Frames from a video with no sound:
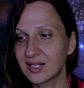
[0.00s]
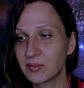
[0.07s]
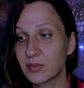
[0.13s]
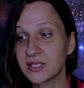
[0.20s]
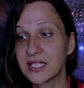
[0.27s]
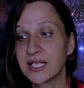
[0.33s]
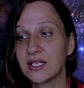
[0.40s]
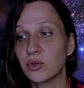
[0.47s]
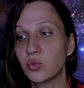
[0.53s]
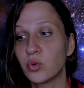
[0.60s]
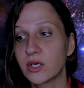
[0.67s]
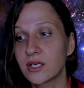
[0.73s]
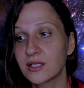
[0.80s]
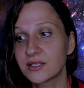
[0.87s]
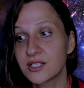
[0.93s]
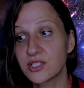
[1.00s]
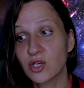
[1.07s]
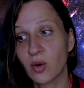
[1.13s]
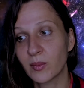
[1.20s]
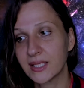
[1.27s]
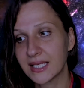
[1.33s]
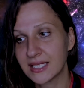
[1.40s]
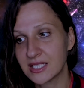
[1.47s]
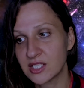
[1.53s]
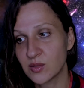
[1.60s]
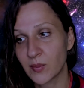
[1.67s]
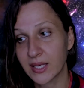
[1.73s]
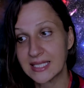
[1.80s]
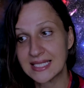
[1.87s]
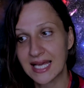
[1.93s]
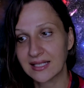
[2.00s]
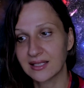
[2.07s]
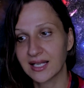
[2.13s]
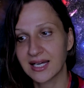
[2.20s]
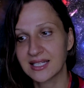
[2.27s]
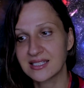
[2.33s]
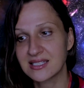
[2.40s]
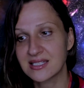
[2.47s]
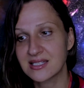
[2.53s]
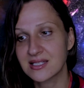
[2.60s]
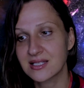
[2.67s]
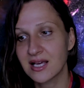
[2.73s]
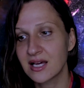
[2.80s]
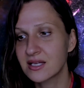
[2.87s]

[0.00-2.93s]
but in a world dominated by deadlines,